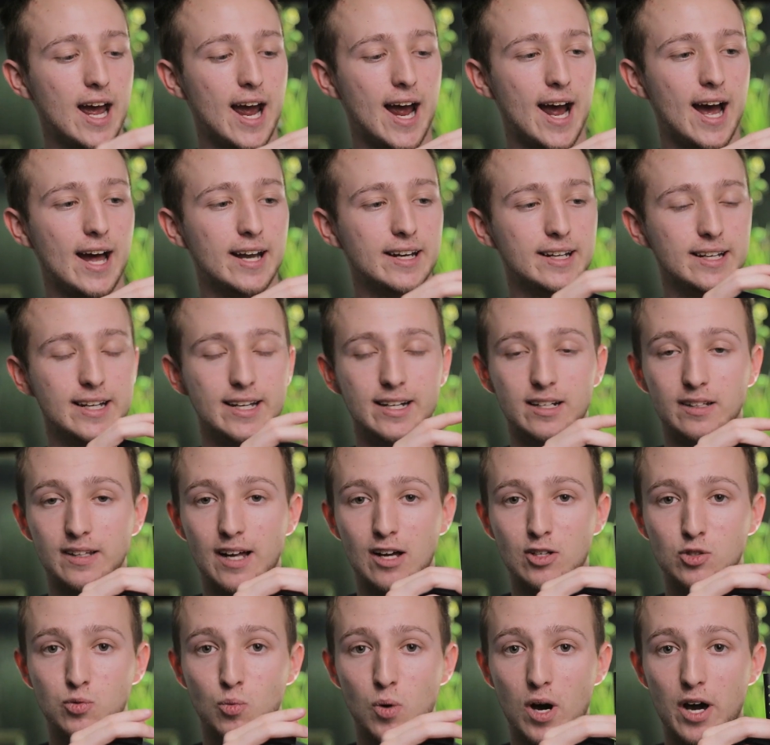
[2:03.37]
and it
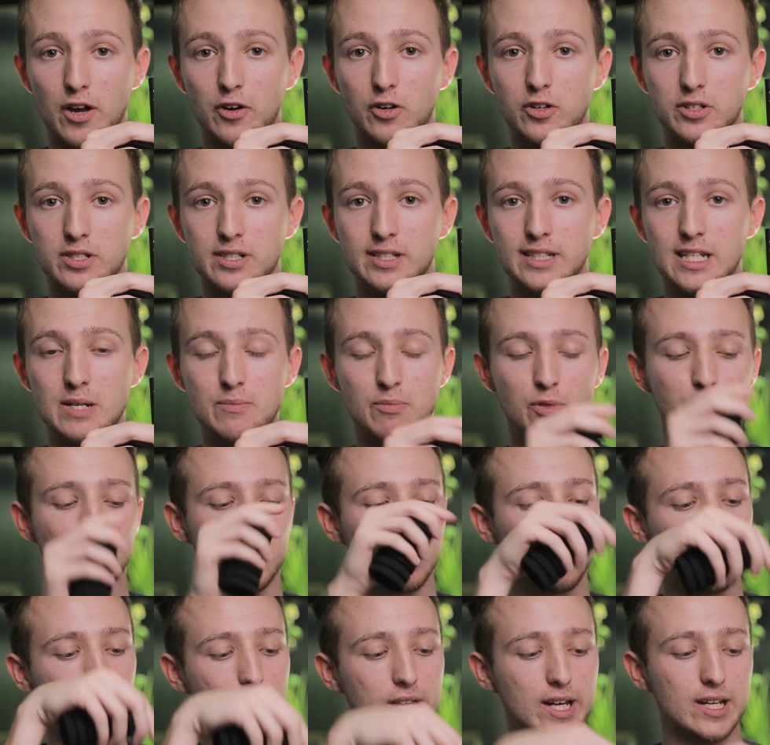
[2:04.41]
allows water to seep
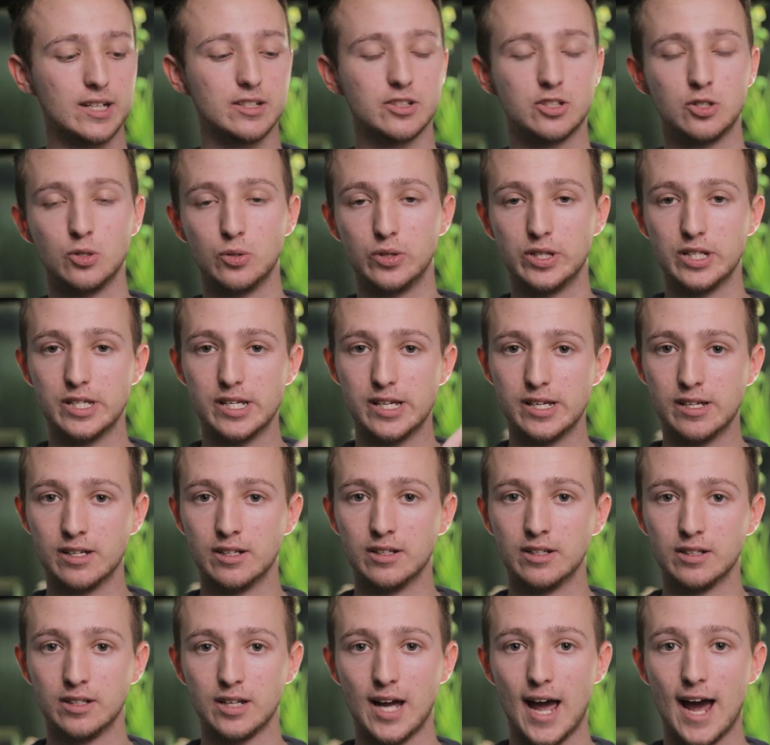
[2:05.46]
through into the
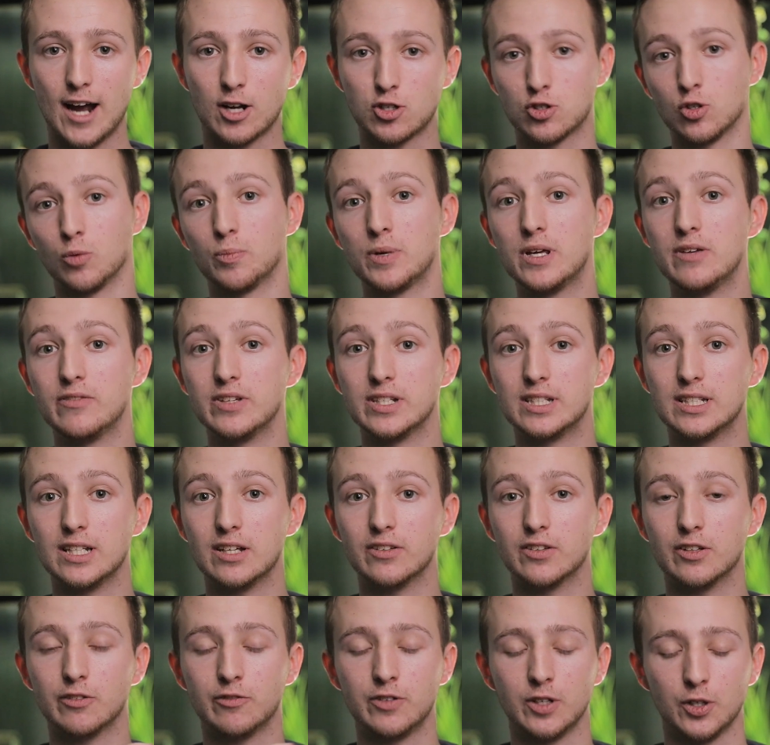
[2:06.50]
actual PVC
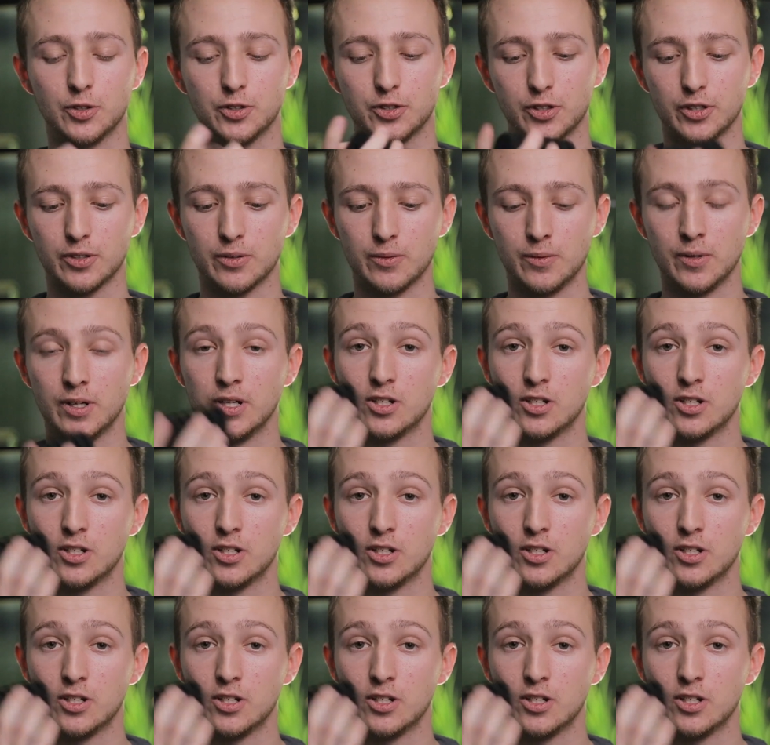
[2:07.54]
of the filter.